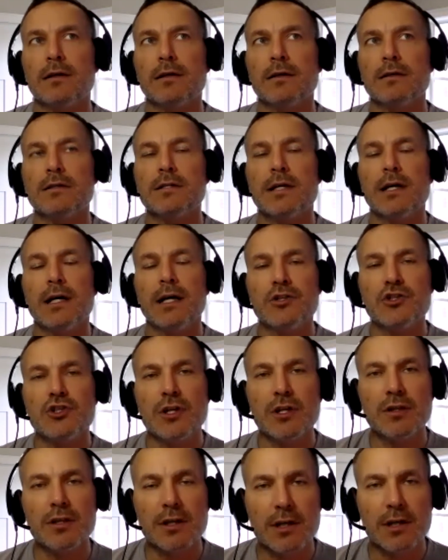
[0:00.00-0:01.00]

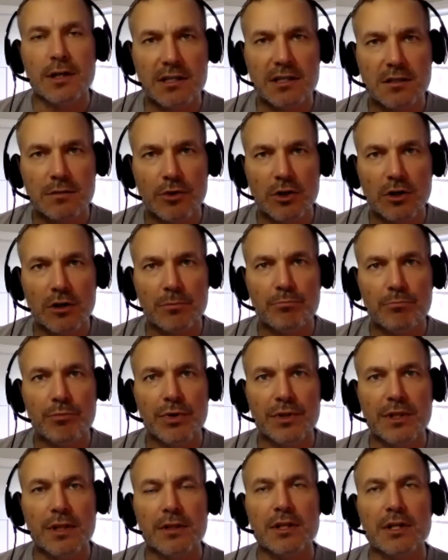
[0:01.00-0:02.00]
touching the customer,
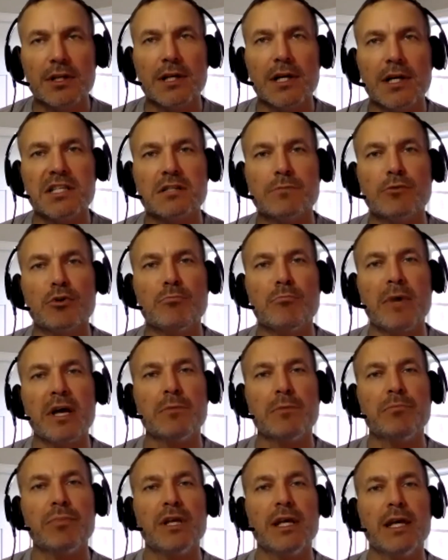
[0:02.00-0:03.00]
but that the customer might
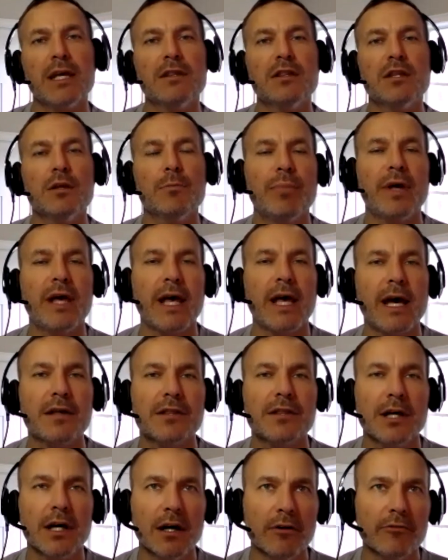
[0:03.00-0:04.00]
be in the
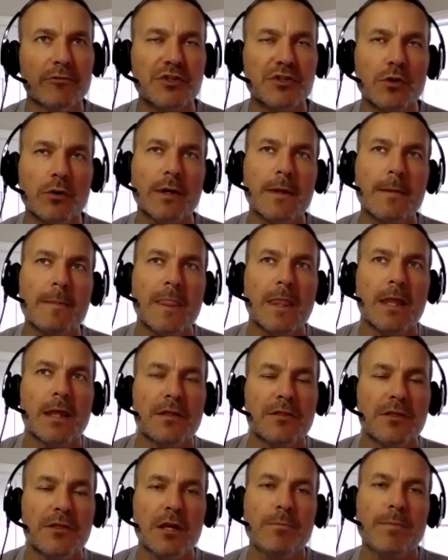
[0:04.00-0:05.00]
path of. So
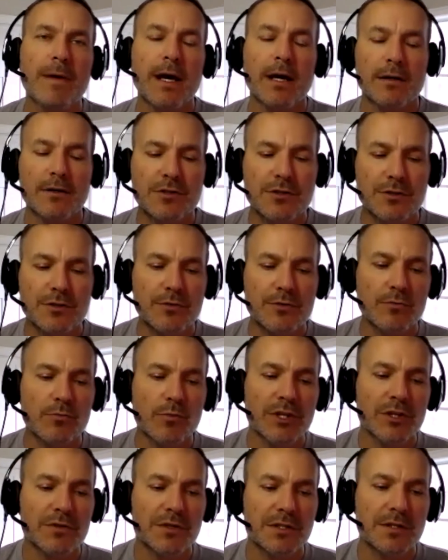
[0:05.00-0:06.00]
think back to
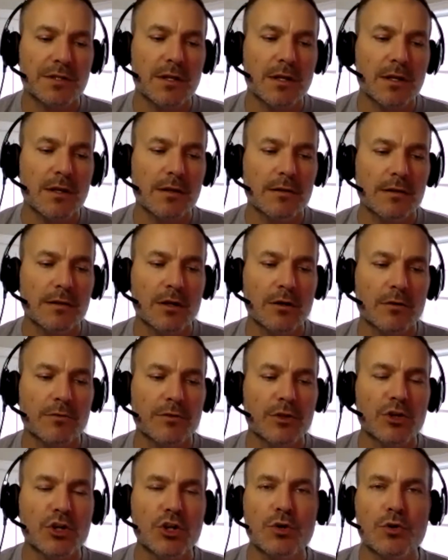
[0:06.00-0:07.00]
when you see the
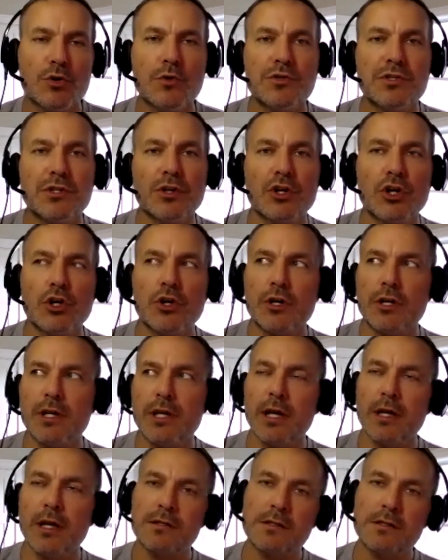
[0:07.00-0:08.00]
news and a
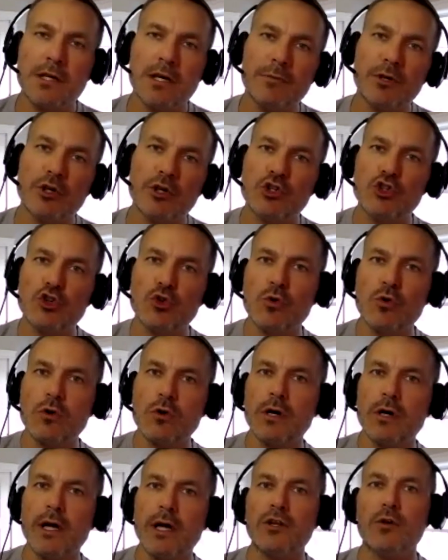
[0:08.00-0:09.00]
hurricane's coming
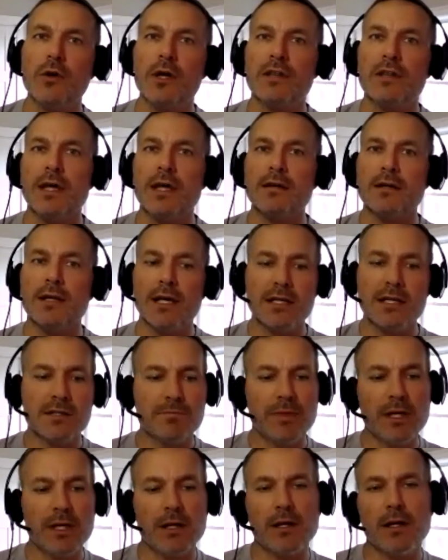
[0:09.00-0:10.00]
ashore, and you get that nice
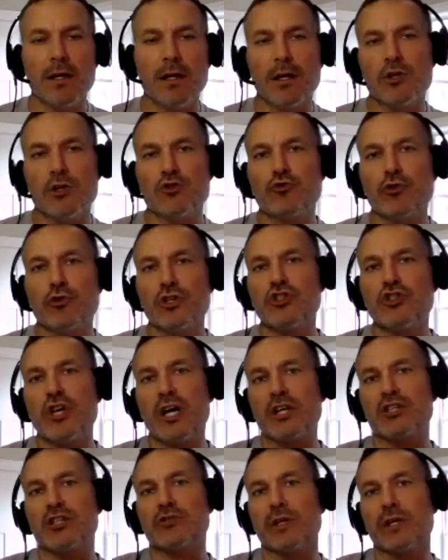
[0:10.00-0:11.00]
big
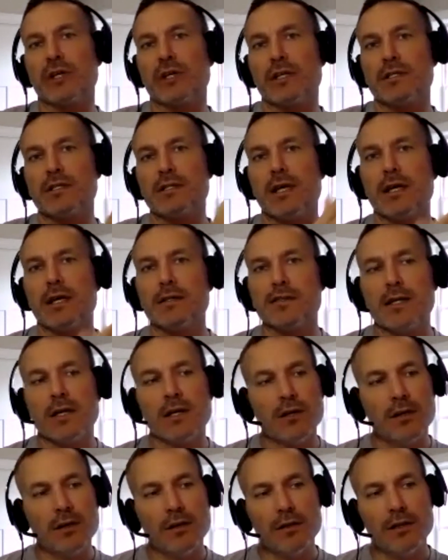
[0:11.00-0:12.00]
trajectory that says
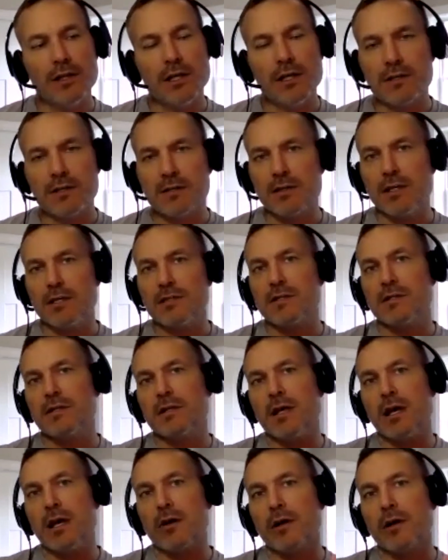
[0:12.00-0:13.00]
this is
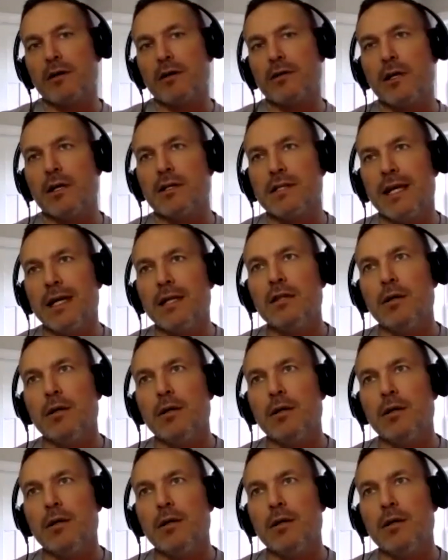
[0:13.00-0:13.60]
the area that is in the